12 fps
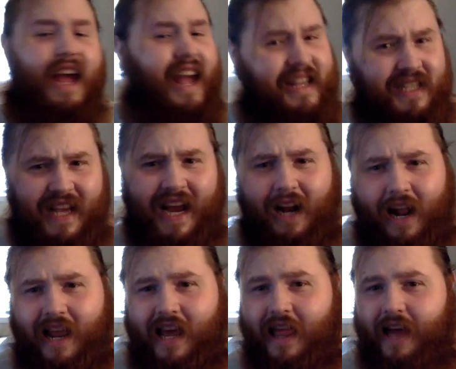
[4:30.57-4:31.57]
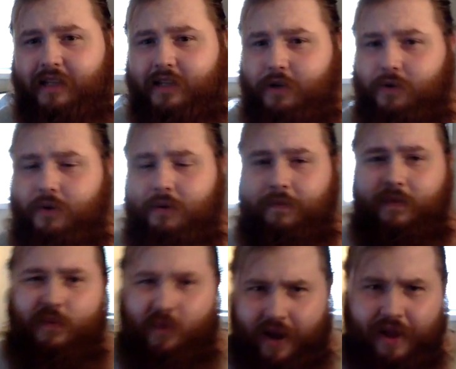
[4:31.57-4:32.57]
insanity that ensues
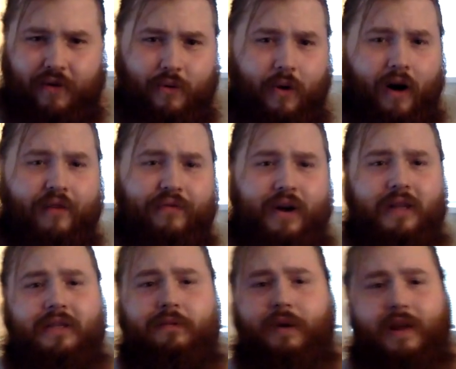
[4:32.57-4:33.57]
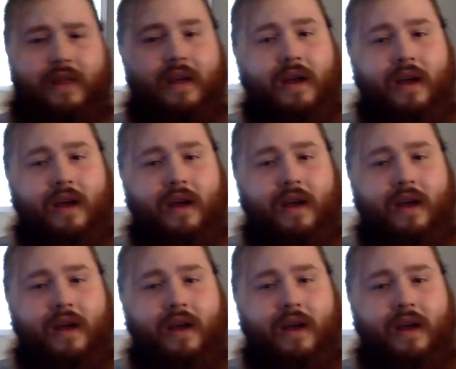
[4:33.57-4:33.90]
when you are friends with